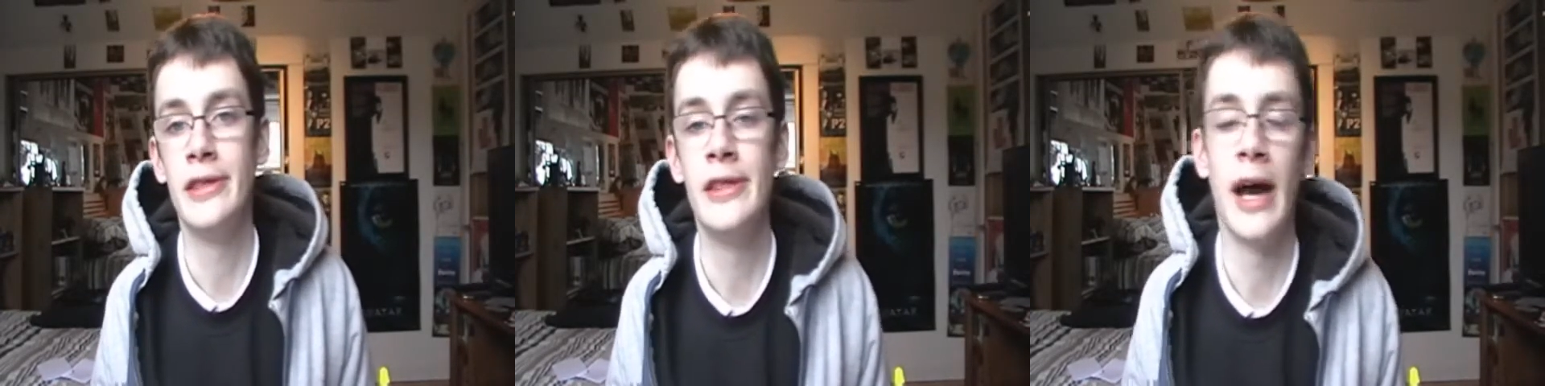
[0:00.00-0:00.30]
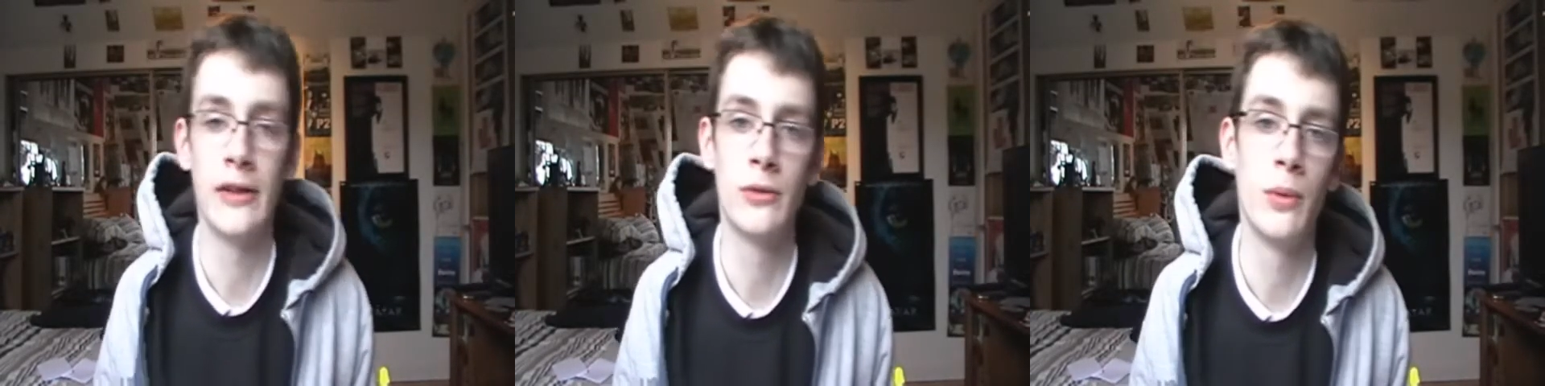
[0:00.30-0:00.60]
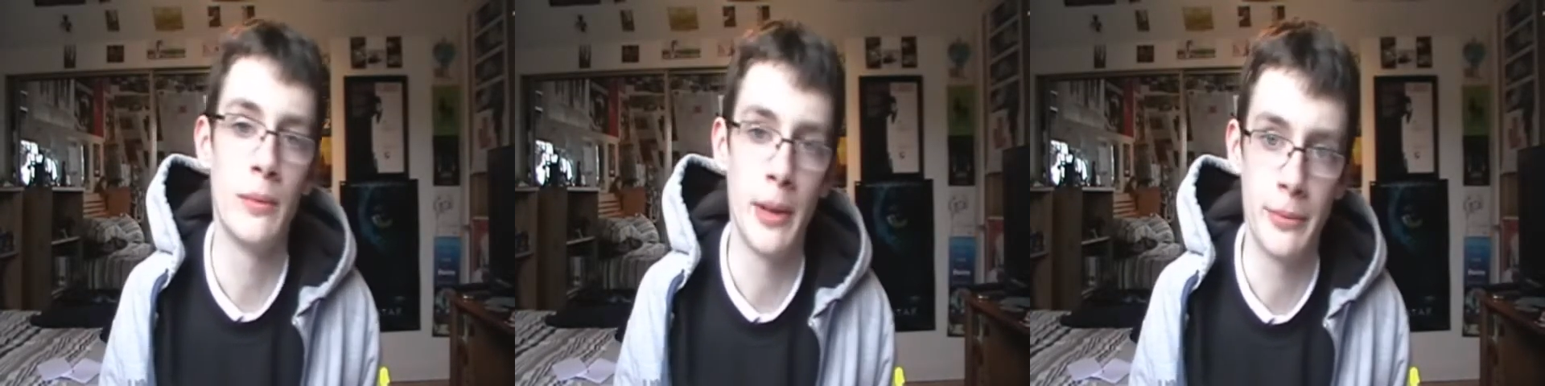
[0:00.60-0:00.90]
That's
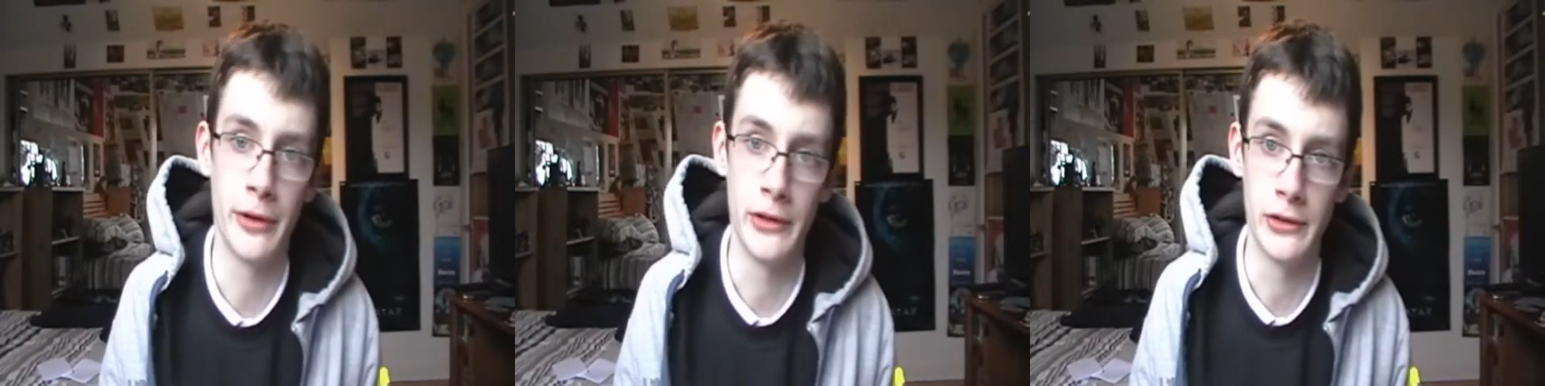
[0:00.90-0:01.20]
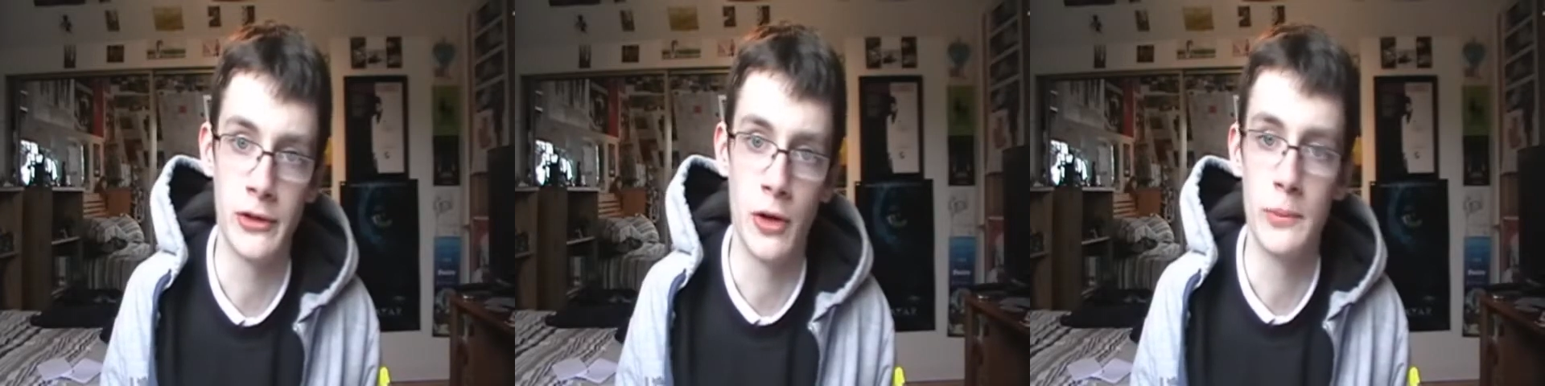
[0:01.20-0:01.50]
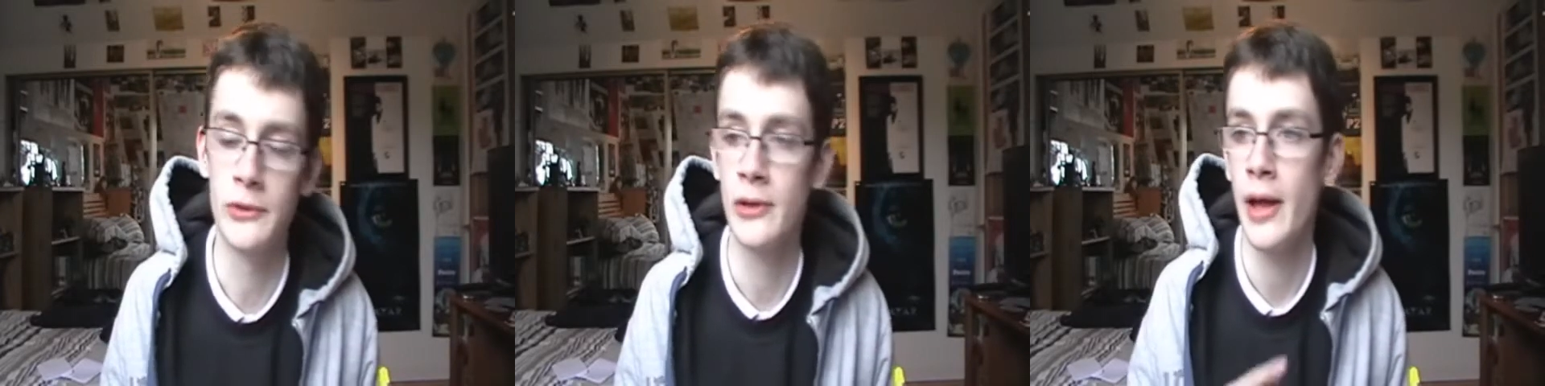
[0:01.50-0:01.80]
where my praise
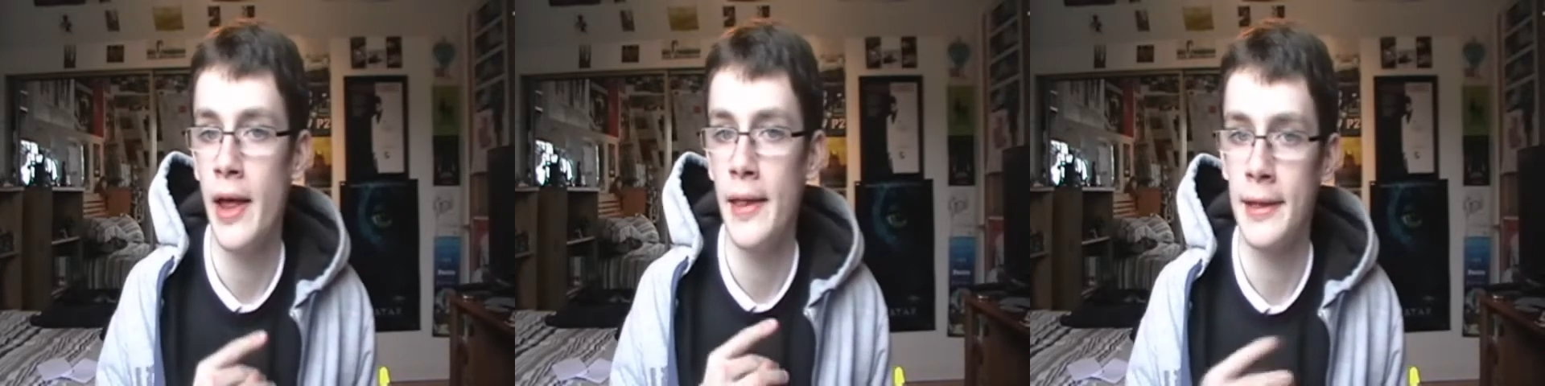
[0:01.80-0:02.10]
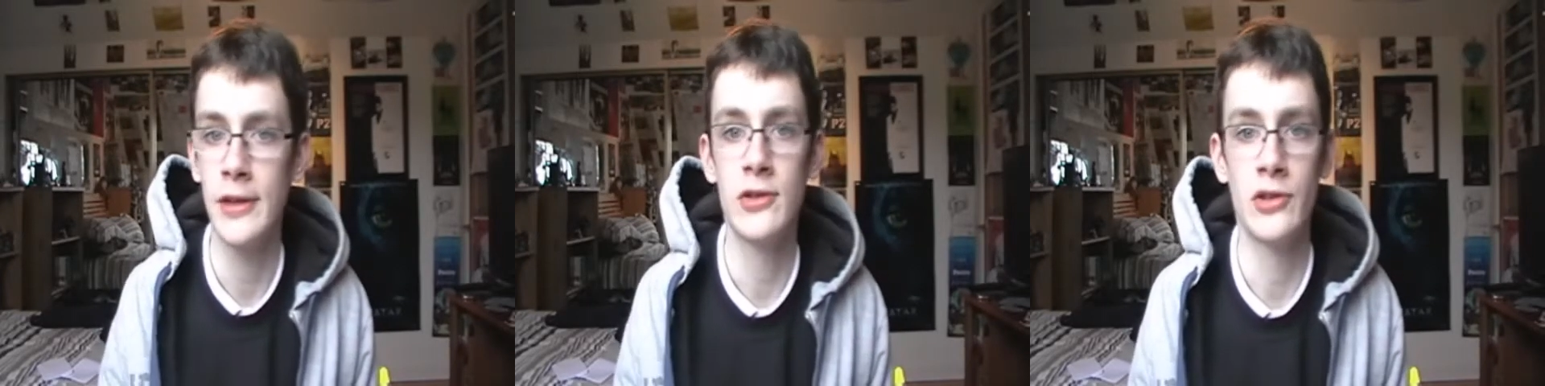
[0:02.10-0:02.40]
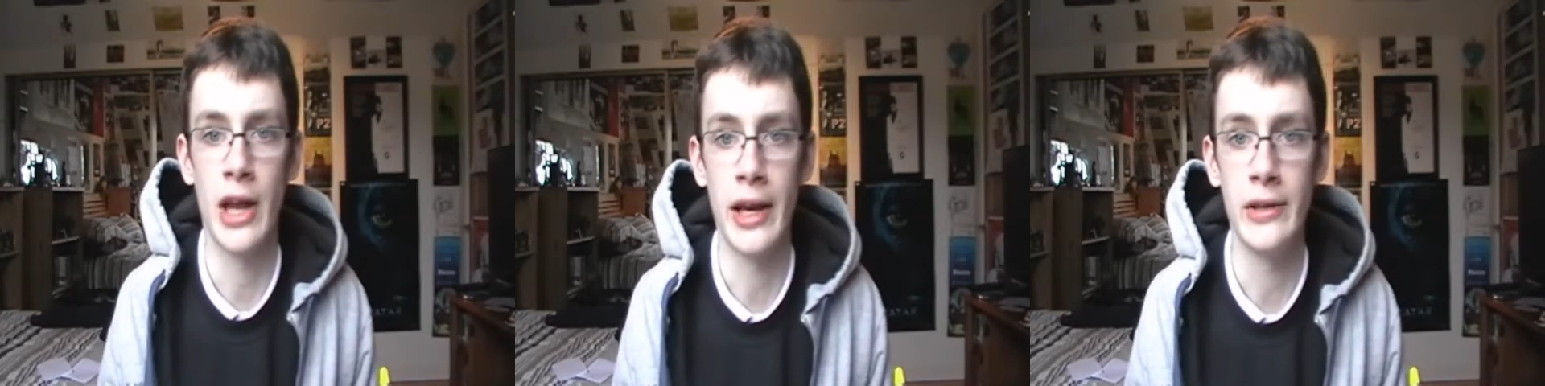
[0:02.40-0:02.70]
stops. Let's
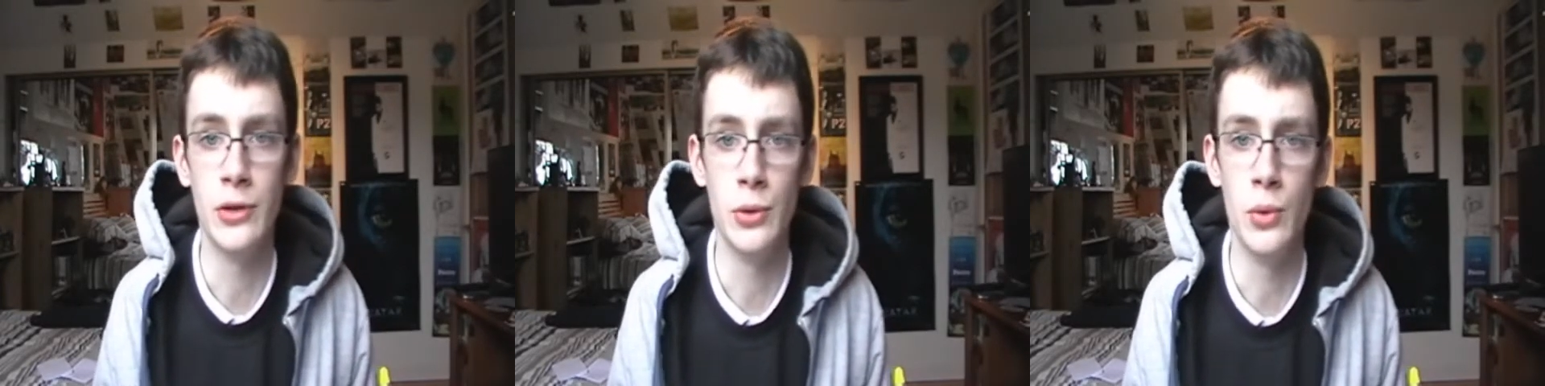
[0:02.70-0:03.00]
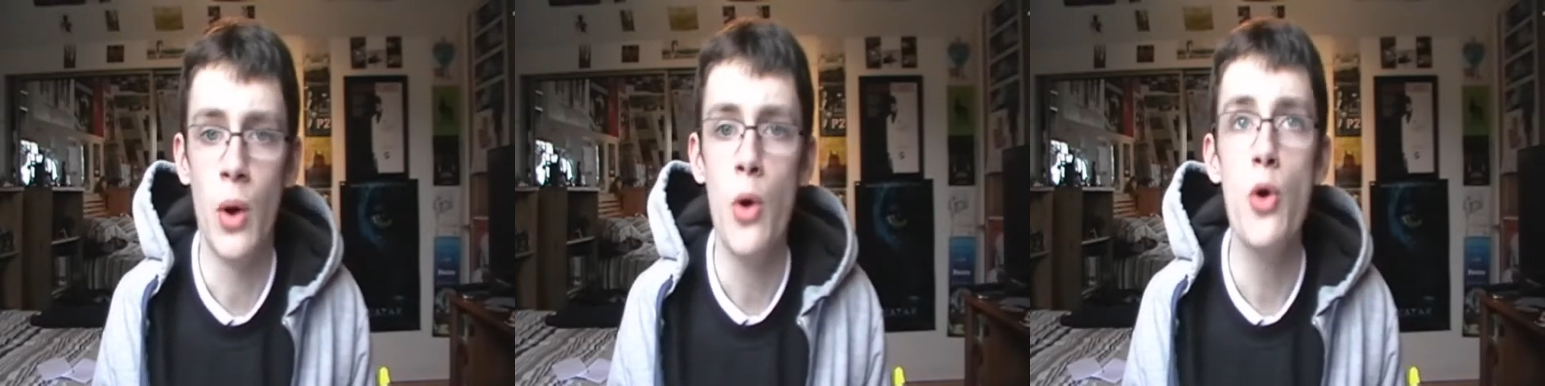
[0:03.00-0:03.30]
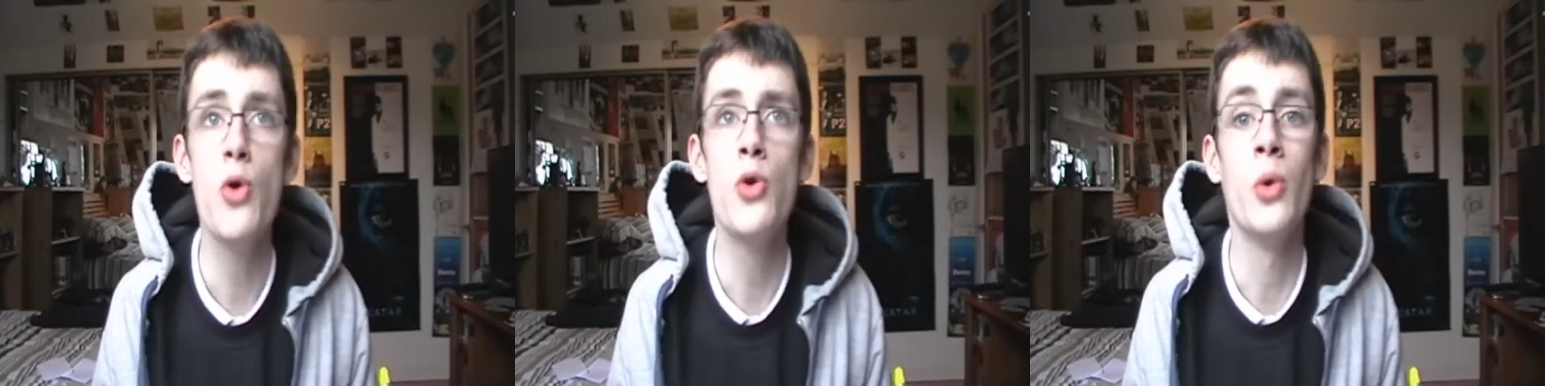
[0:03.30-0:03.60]
just get into
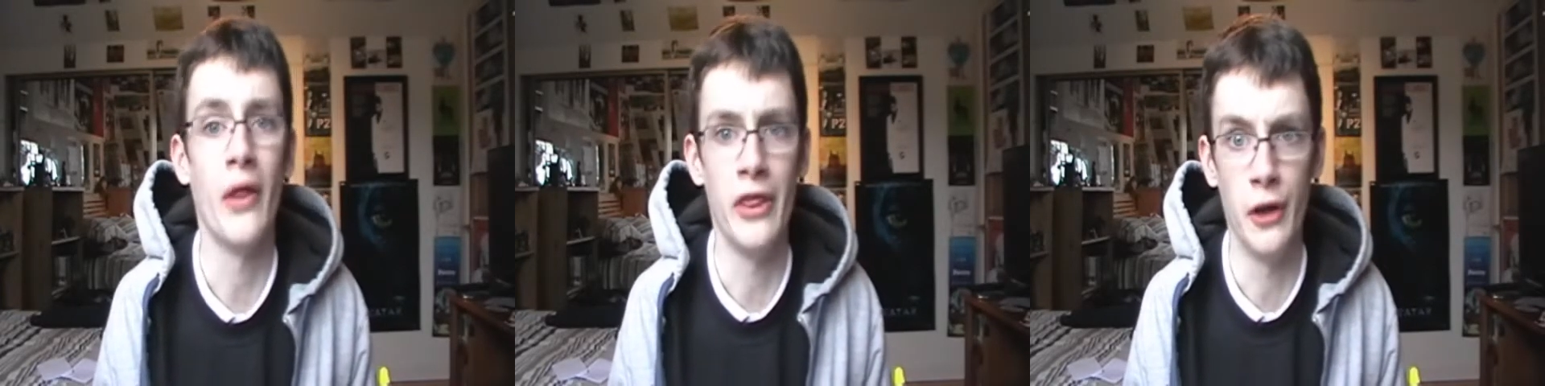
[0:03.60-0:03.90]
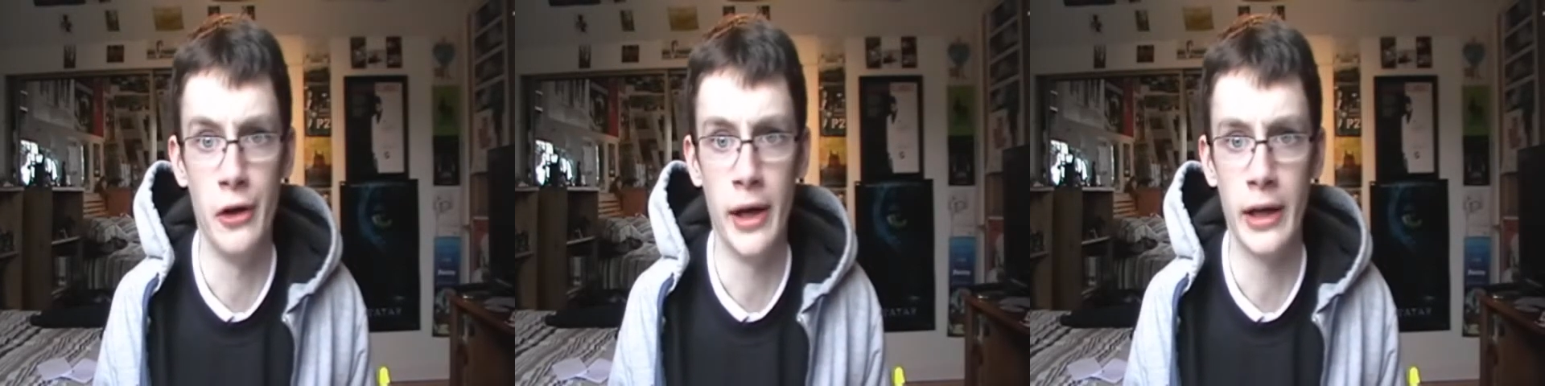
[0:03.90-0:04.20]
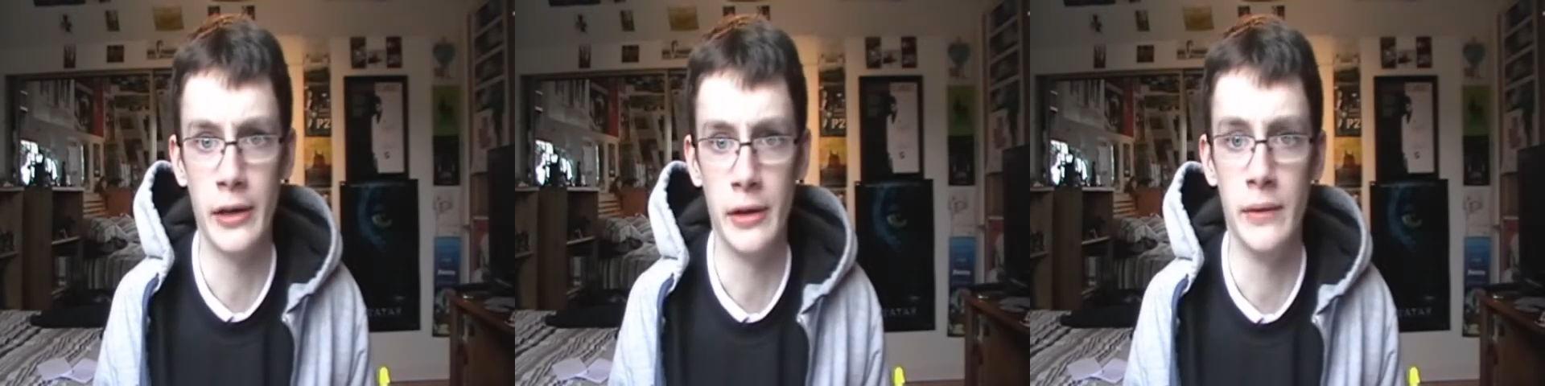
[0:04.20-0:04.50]
the
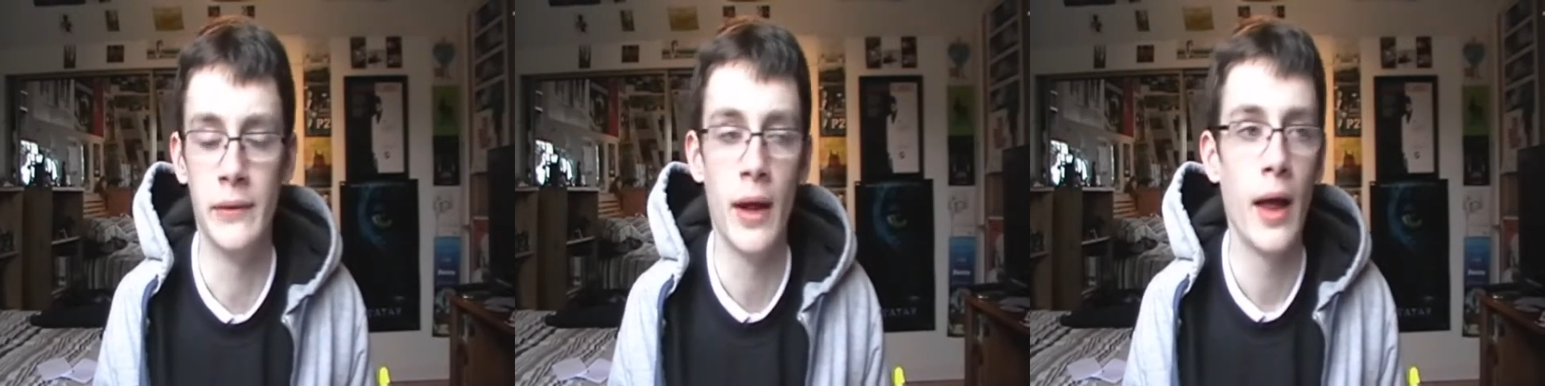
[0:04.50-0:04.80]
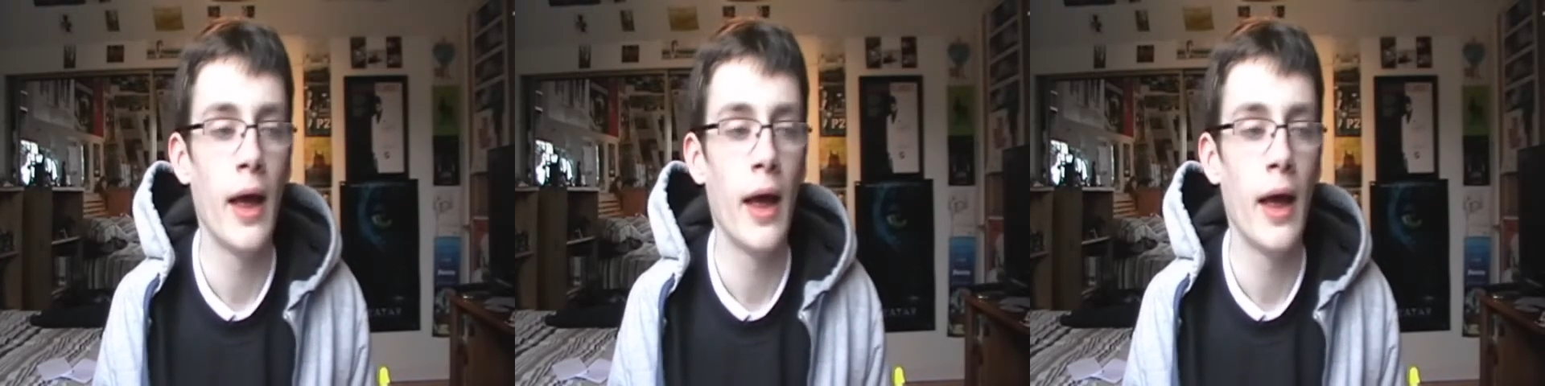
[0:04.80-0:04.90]
negative.